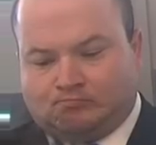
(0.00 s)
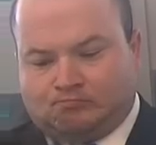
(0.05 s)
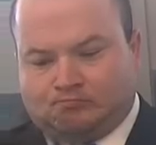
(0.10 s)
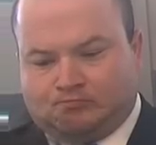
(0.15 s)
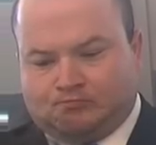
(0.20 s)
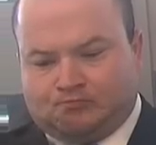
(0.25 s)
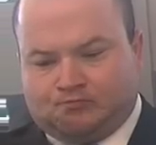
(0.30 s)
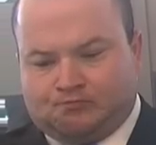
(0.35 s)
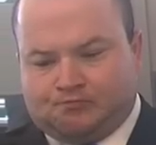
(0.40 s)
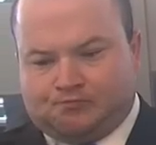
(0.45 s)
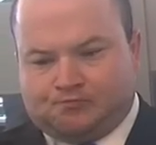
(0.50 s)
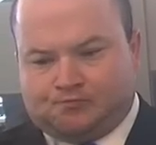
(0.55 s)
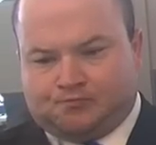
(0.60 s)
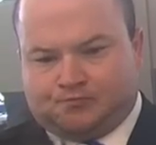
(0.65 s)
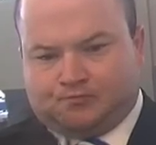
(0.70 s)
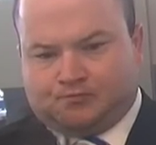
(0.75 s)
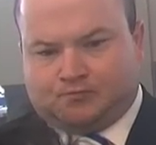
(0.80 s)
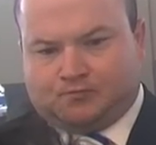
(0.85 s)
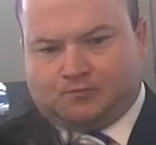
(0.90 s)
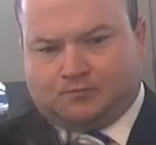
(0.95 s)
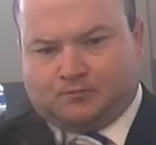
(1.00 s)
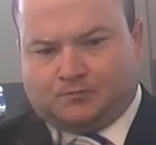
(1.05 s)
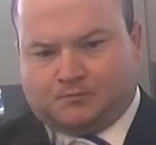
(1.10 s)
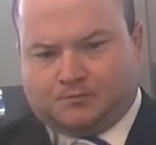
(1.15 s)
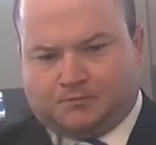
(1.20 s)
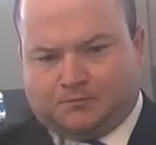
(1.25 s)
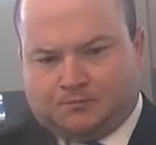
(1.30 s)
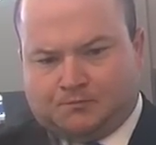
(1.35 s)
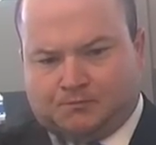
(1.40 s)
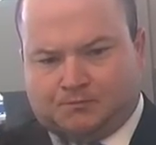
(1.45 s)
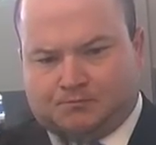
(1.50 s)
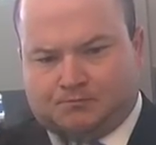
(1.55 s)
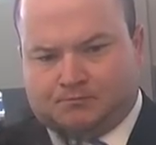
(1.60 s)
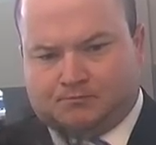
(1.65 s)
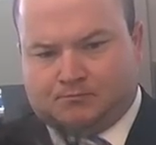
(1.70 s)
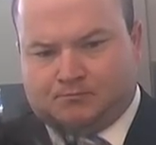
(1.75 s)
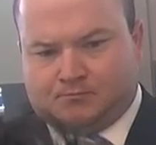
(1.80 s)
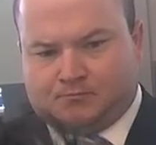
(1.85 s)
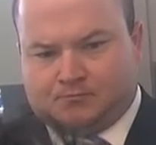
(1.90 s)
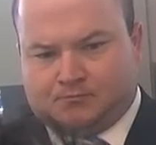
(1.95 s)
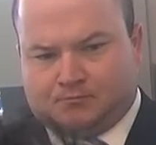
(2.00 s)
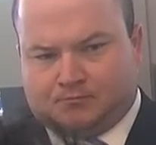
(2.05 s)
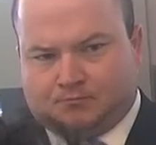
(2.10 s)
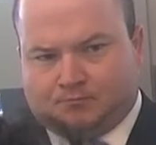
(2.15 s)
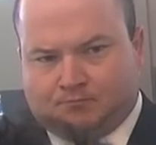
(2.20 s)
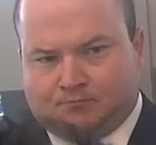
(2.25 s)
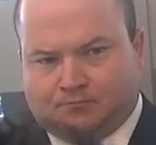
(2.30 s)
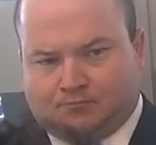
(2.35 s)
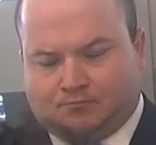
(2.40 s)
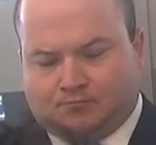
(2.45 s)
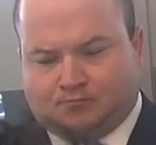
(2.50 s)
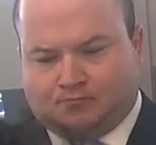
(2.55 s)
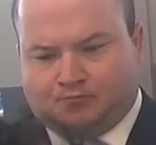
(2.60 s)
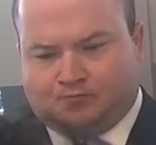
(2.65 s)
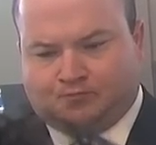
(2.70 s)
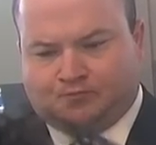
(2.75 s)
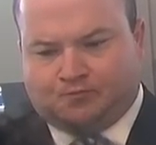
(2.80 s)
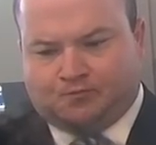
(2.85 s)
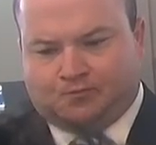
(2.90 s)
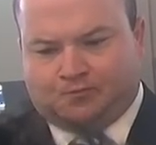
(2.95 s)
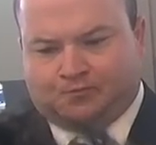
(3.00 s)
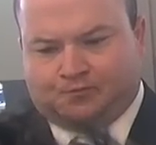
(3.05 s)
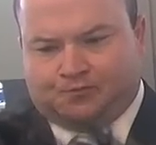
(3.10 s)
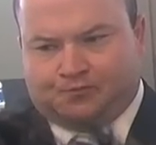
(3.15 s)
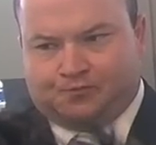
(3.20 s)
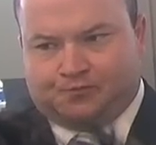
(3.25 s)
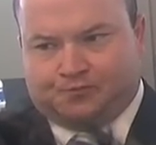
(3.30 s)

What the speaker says: No words are spoken by the person on screen.